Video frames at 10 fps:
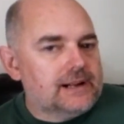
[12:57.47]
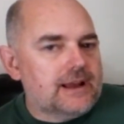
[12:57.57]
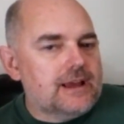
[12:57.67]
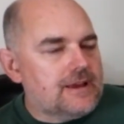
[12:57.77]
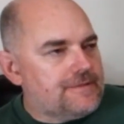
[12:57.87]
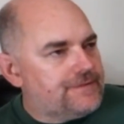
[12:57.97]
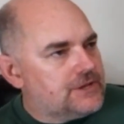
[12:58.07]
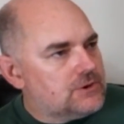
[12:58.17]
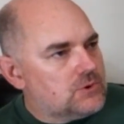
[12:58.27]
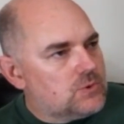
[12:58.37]
If
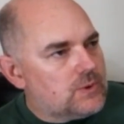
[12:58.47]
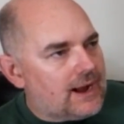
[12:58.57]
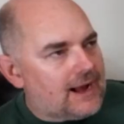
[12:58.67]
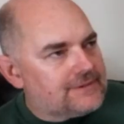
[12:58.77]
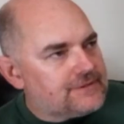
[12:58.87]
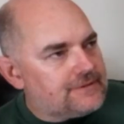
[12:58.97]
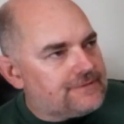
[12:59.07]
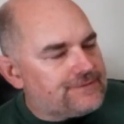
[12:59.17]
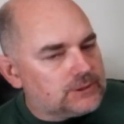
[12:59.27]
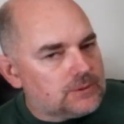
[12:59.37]
you have
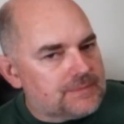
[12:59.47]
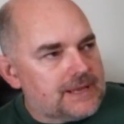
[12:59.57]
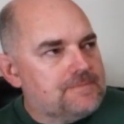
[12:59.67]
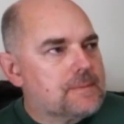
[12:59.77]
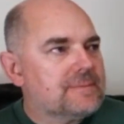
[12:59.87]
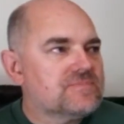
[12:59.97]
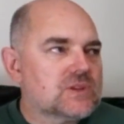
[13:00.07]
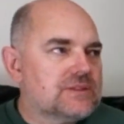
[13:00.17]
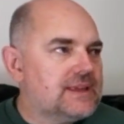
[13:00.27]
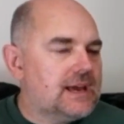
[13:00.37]
followed me,
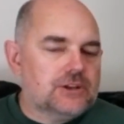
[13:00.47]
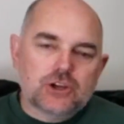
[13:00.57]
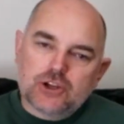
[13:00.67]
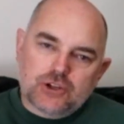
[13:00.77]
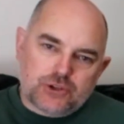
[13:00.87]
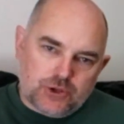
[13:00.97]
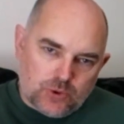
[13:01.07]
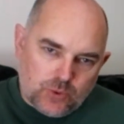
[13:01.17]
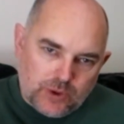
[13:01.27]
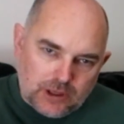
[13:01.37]
then you
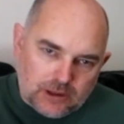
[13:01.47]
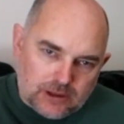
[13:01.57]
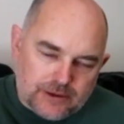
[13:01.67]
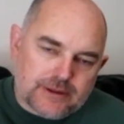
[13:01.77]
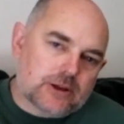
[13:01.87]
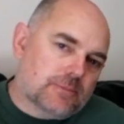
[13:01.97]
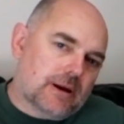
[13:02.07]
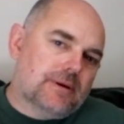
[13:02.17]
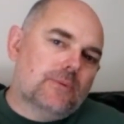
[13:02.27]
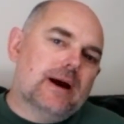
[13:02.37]
will then you may
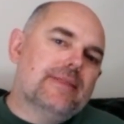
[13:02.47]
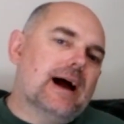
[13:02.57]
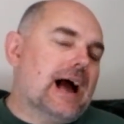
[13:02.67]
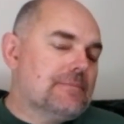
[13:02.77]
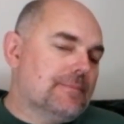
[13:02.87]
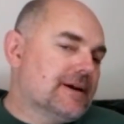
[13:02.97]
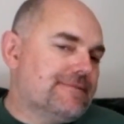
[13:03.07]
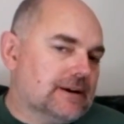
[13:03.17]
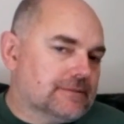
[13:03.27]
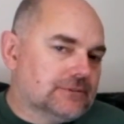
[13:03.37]
be aware that I'm a big
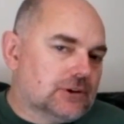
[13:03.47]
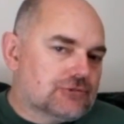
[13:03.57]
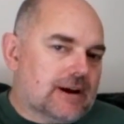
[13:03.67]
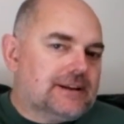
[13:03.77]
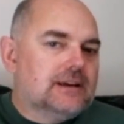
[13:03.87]
fan of Node-RED.